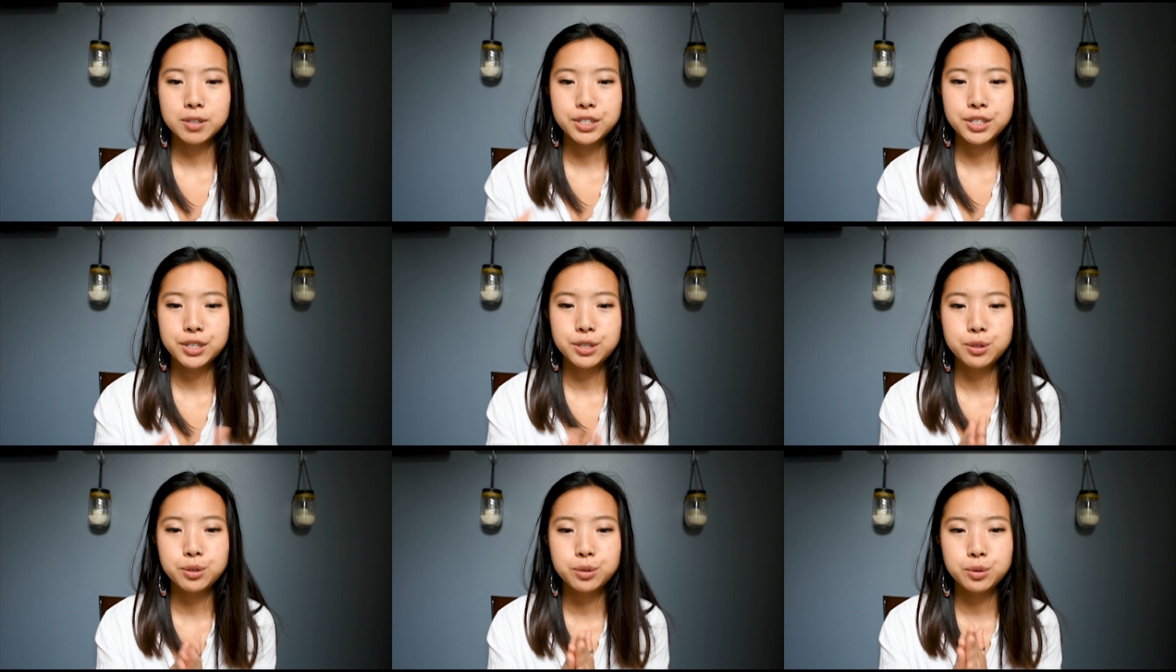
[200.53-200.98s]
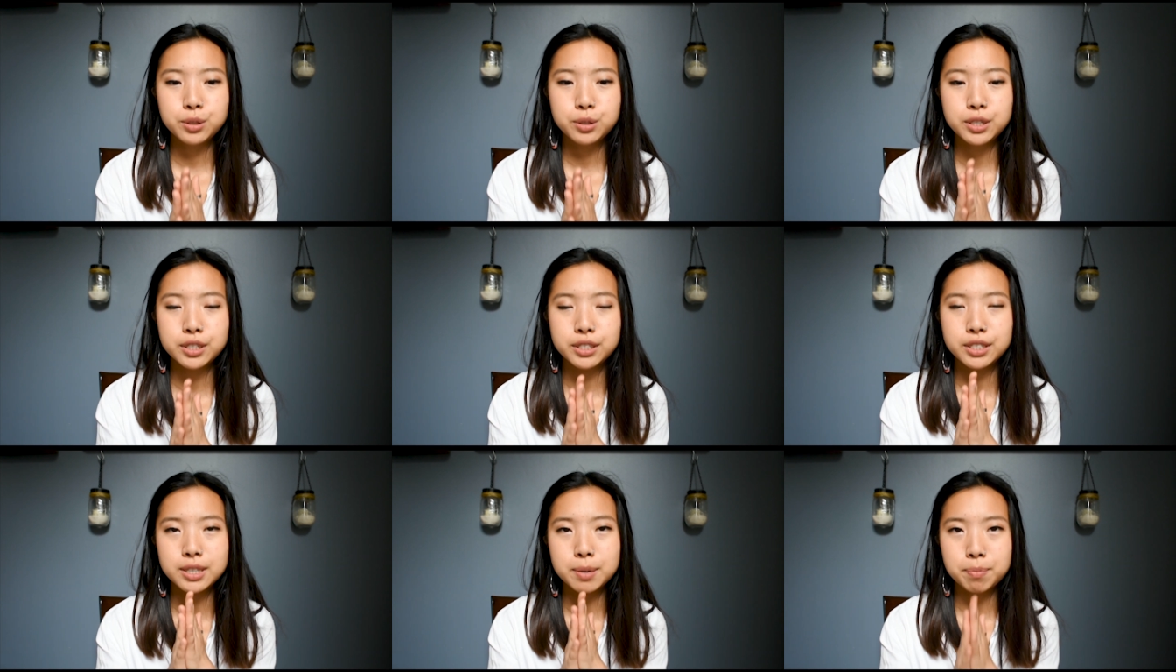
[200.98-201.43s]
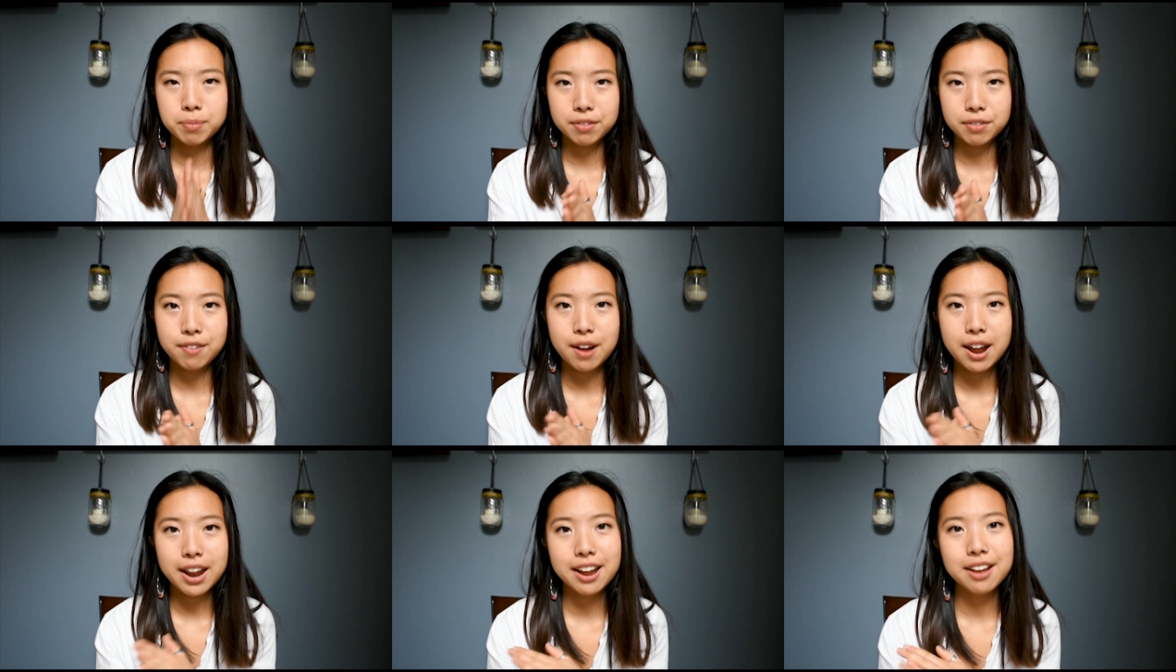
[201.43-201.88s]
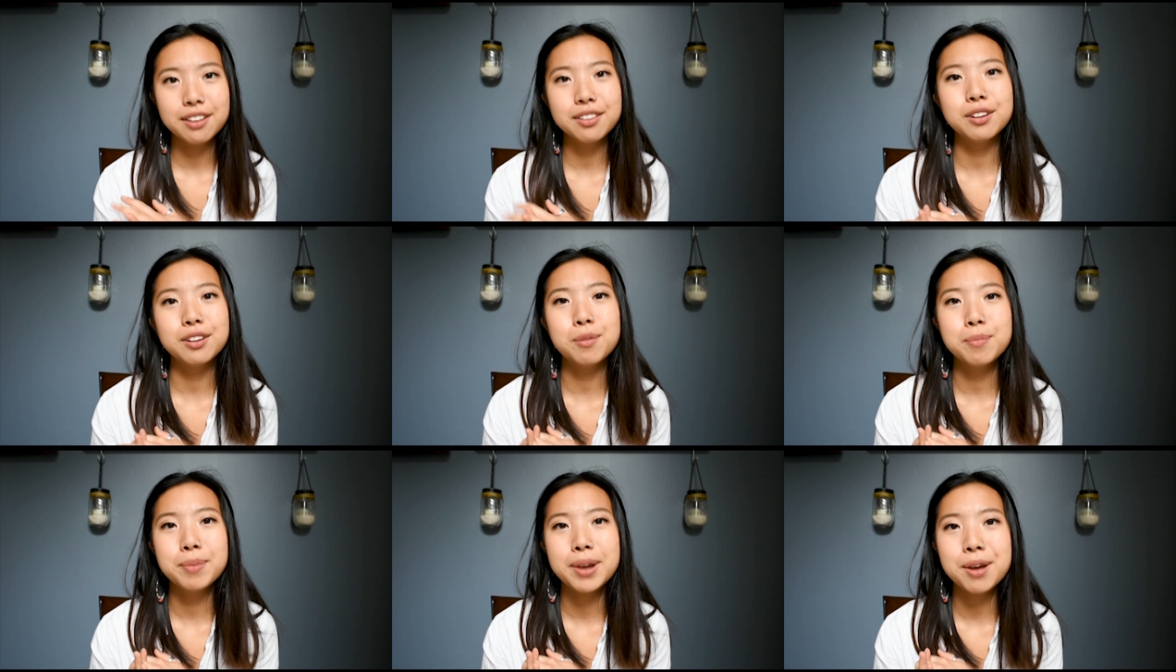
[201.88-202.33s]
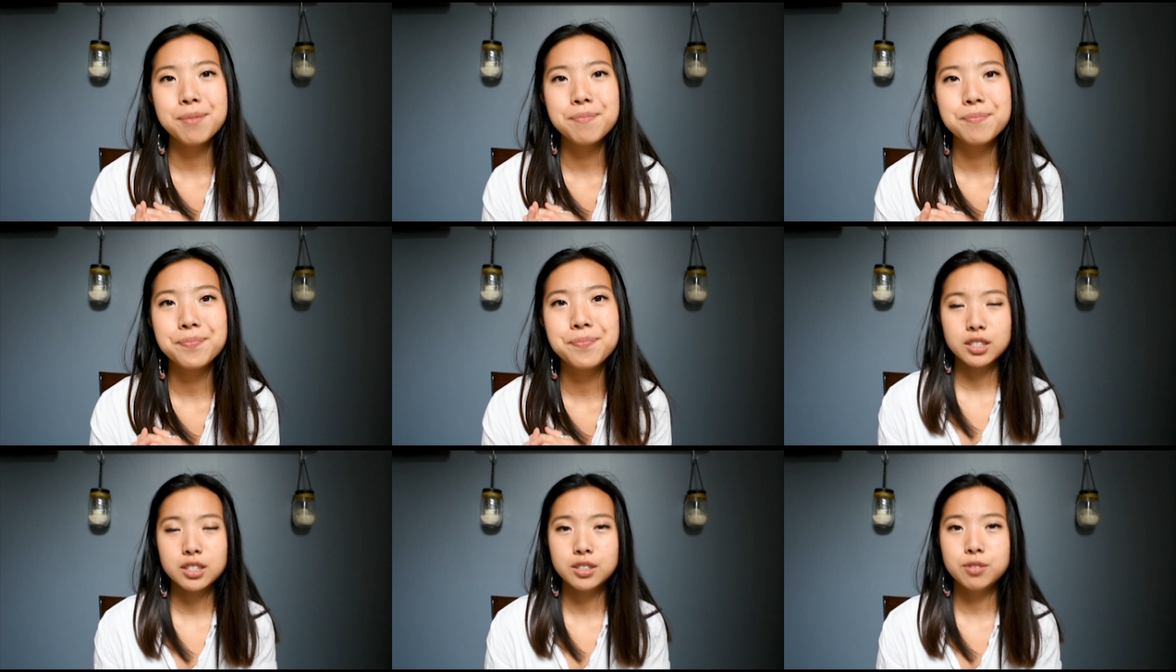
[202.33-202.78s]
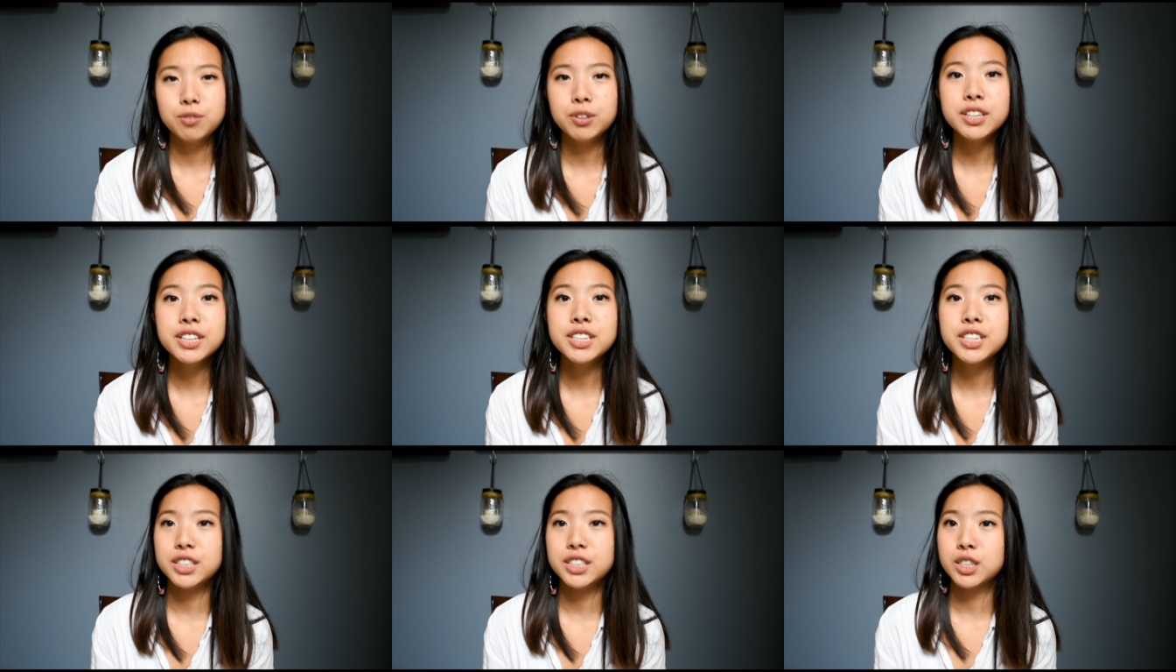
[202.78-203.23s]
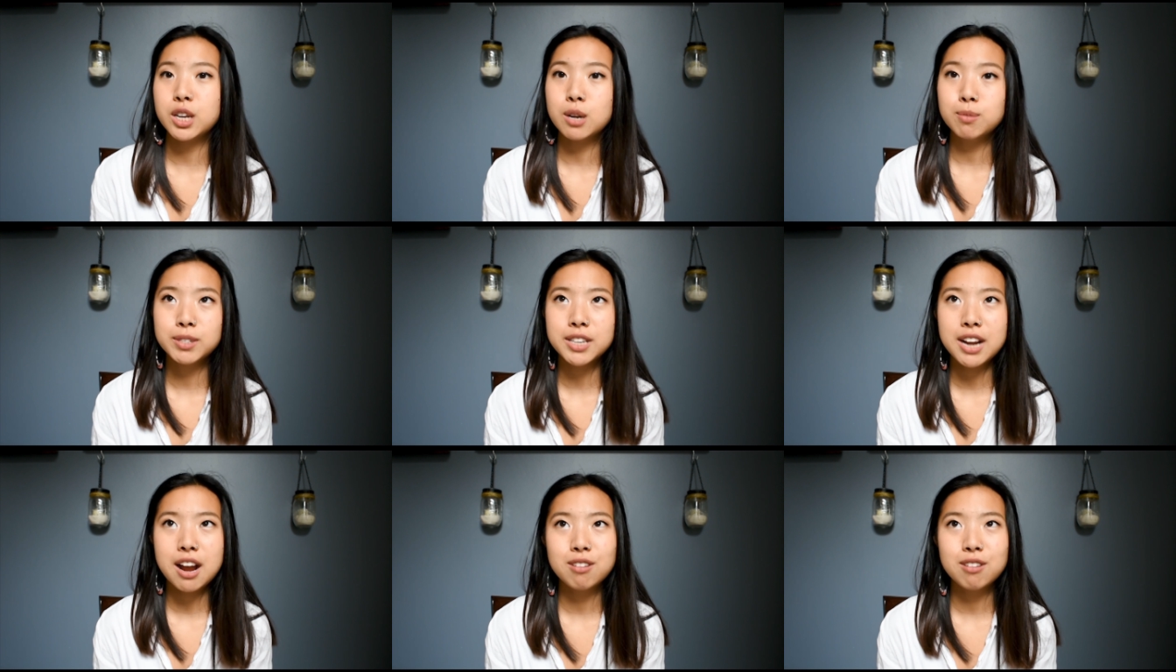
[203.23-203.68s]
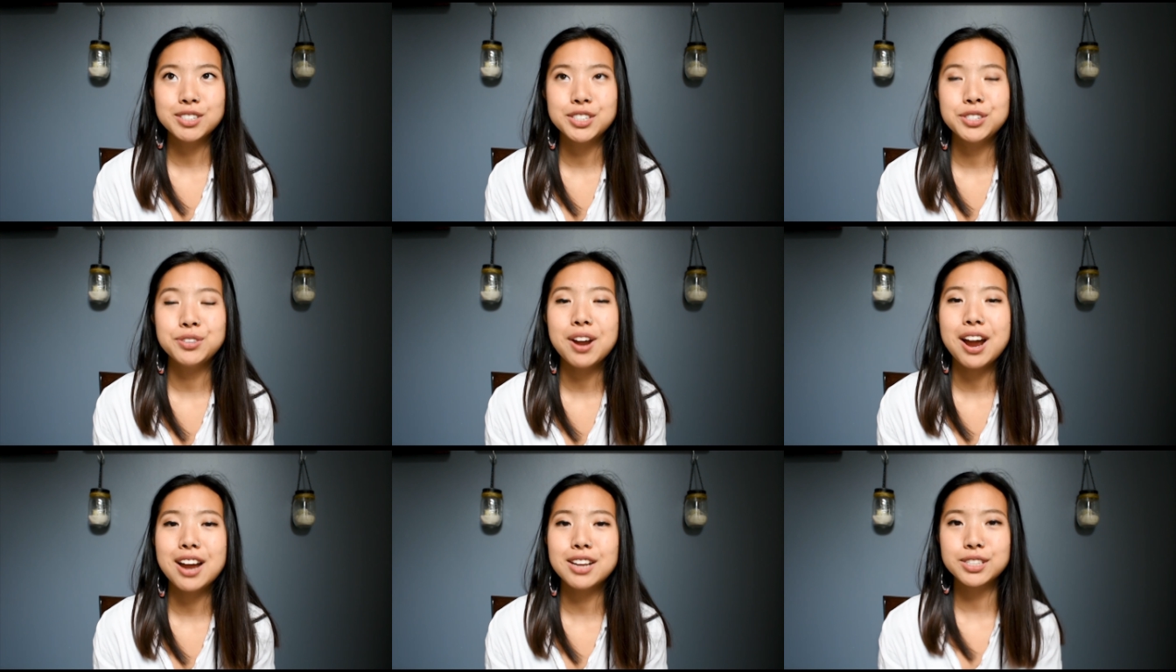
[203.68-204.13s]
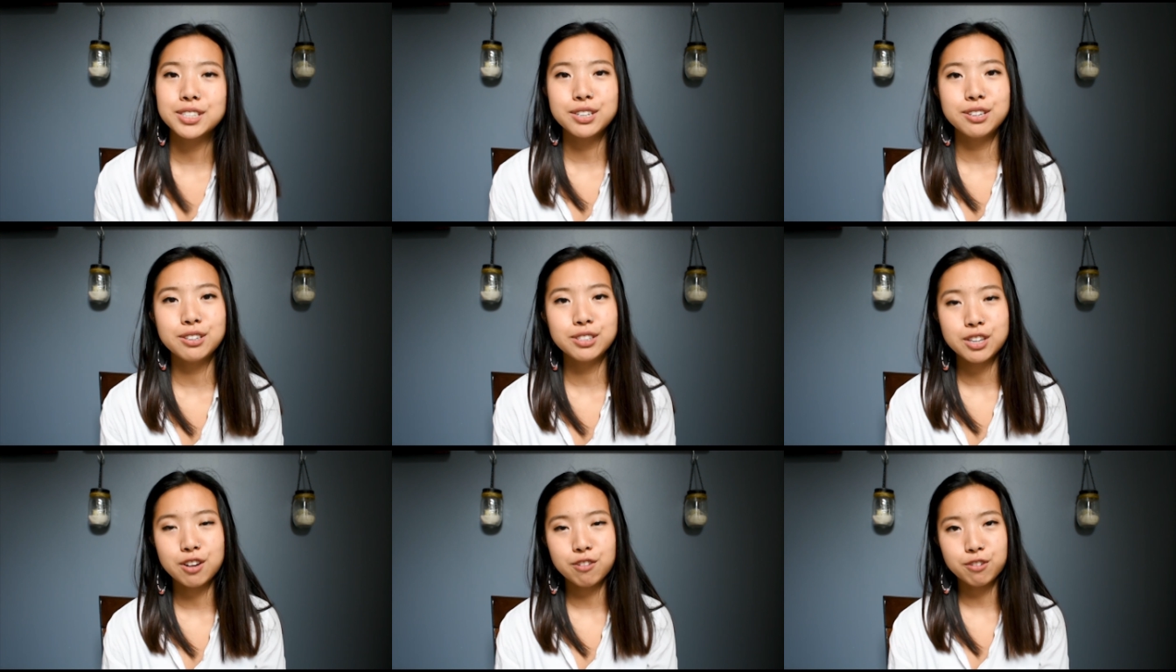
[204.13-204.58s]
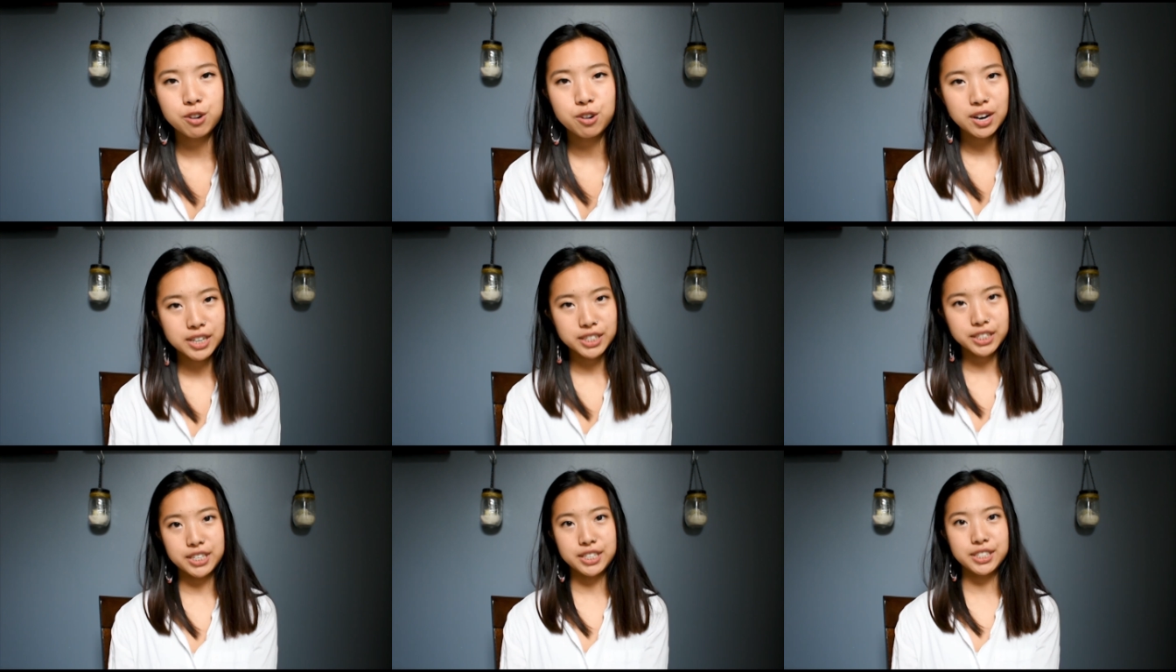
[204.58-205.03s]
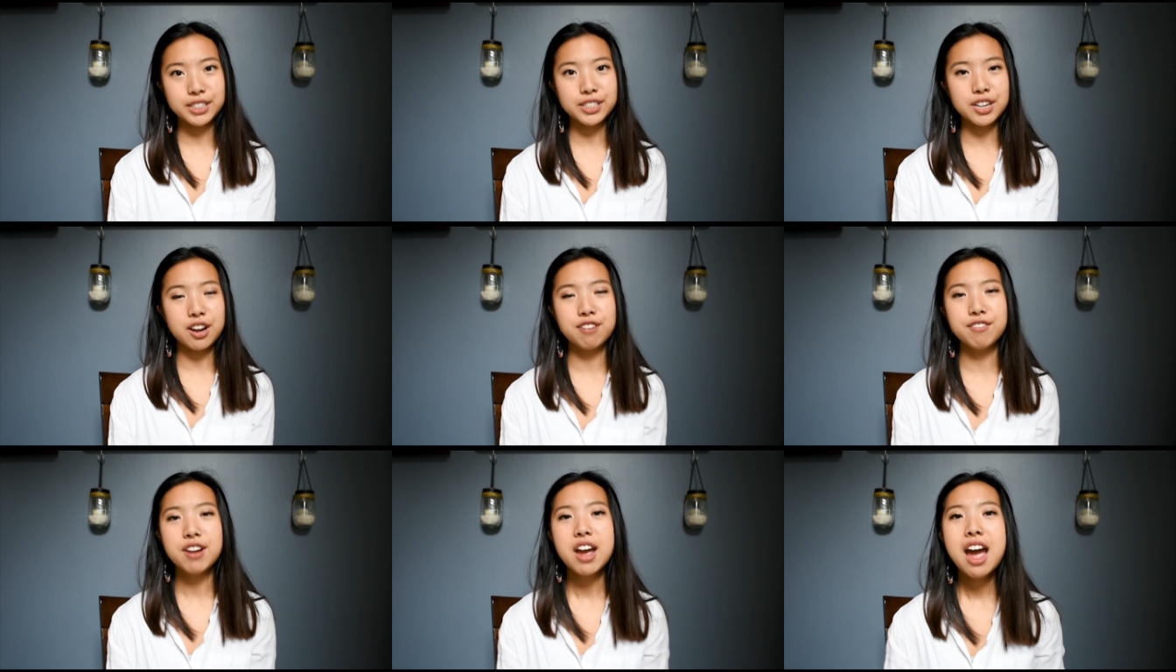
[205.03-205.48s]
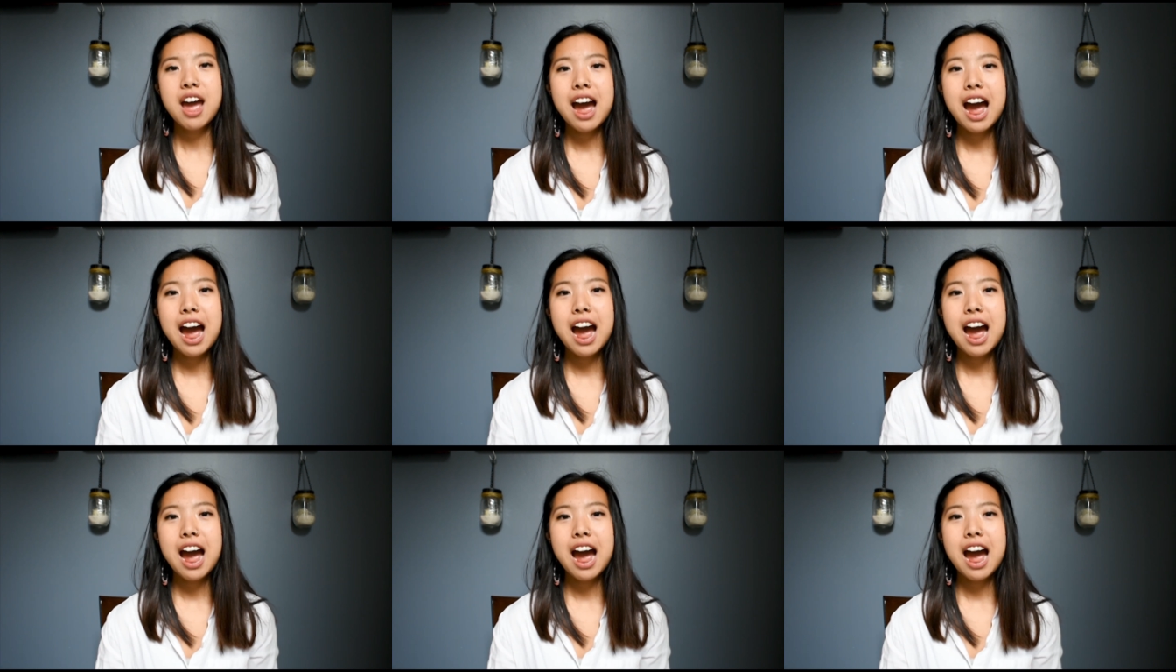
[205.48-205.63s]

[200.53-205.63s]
to just simplify it a little bit. This really just comes down to asking yourself questions of